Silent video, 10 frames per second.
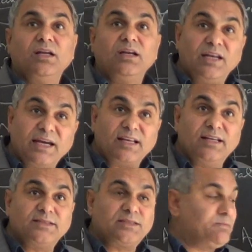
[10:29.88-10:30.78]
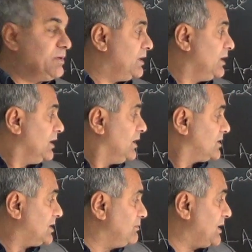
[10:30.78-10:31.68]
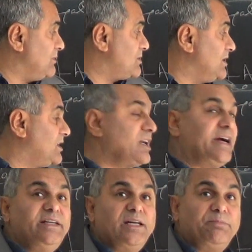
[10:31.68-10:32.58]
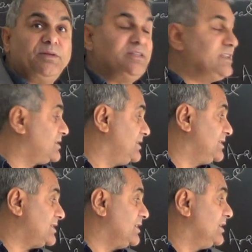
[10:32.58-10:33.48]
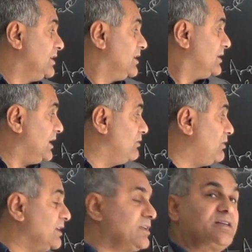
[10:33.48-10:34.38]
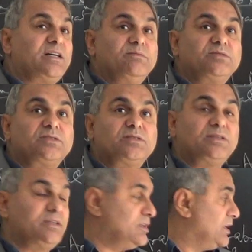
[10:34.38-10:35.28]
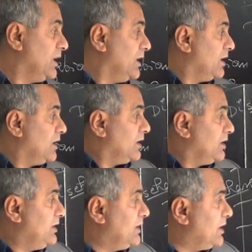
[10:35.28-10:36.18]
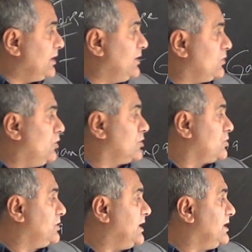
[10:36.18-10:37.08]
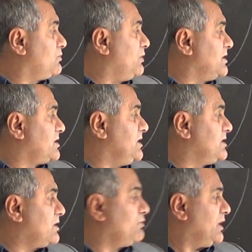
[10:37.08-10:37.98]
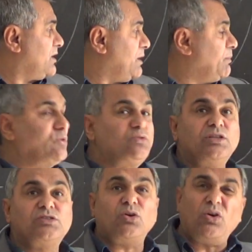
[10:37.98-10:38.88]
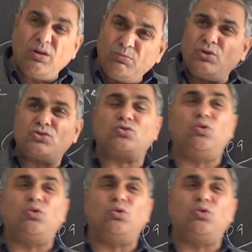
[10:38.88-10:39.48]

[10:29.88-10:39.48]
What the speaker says: negligible. Sometimes it dried up in this season, then water comes. Here it also, there is one season when amount is almost